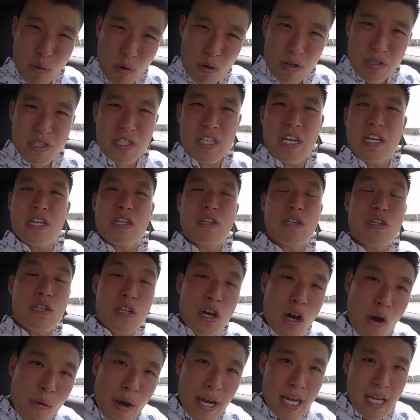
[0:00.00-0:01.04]
Porsche, you
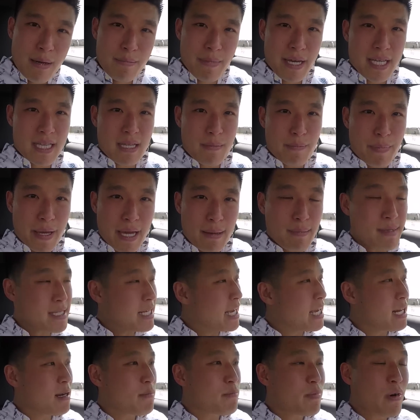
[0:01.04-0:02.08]
know I can make the payments.
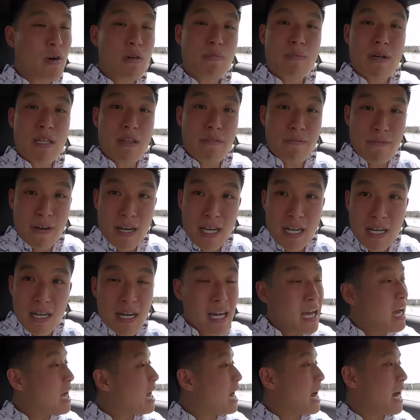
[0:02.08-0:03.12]
I ain't a broke
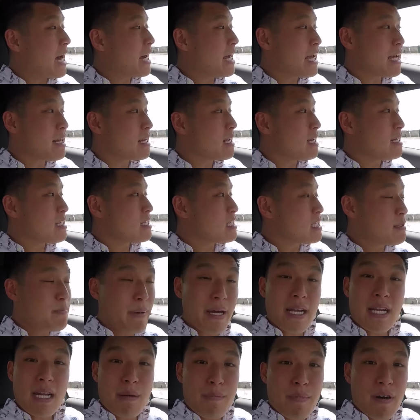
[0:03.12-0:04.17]
motherfucker. I ain't
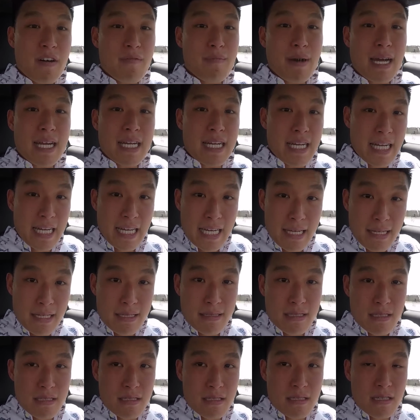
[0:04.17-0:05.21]
spending above my
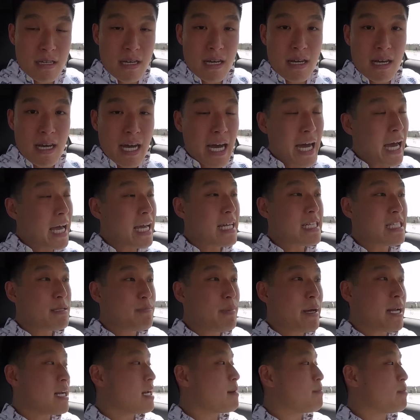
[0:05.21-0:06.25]
means. I ain't
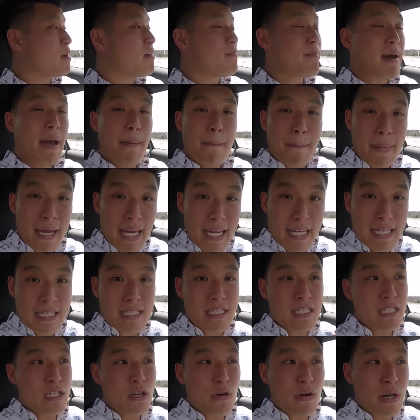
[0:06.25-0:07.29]
spending above my
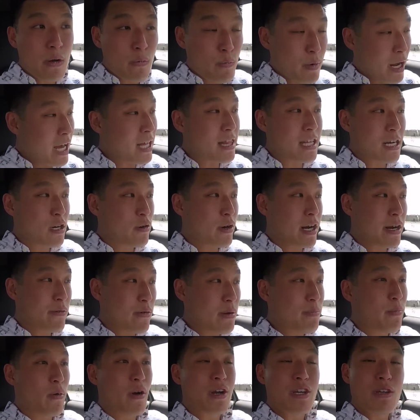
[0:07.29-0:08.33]
means. You already ran the credit
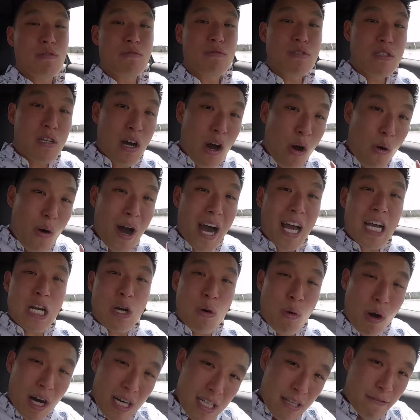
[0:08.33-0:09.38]
report. You know I
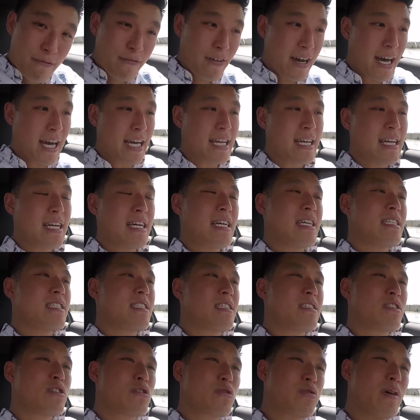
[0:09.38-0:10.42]
qualified.
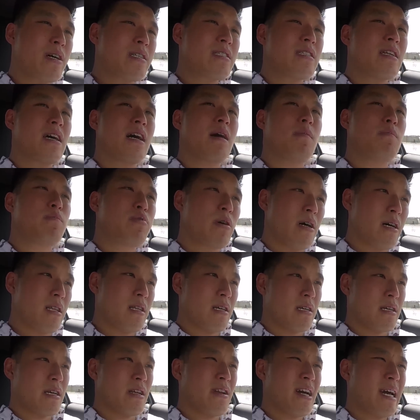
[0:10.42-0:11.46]
Just trust a
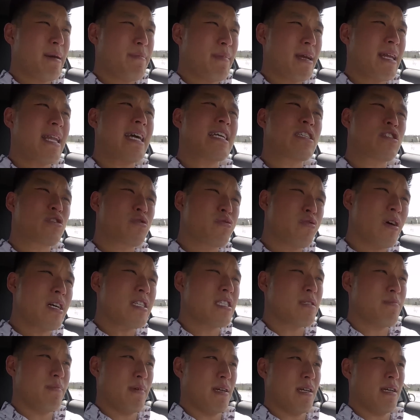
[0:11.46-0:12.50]
brother. You know what I mean? Like
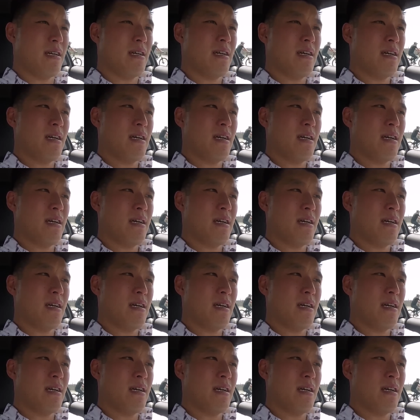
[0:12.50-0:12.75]
trust me.